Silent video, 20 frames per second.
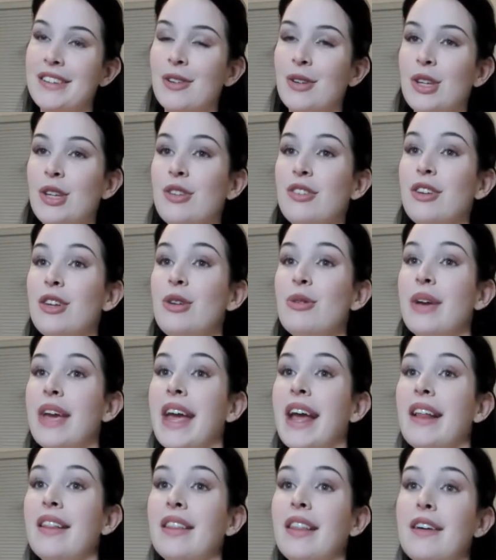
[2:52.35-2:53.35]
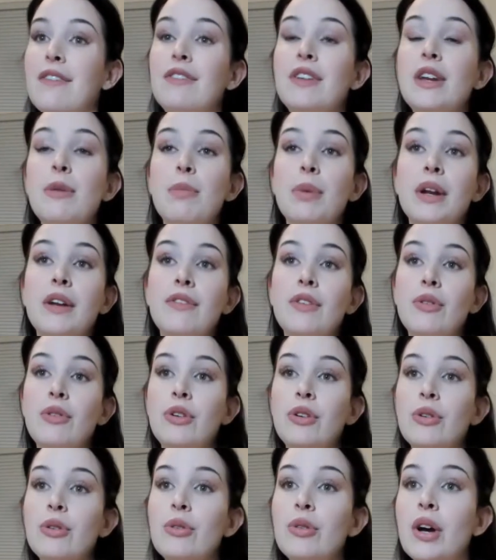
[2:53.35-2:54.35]
So you can lift it, but if you
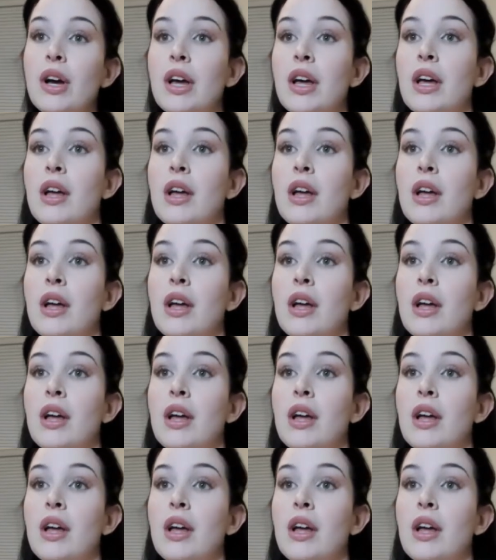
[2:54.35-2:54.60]
do,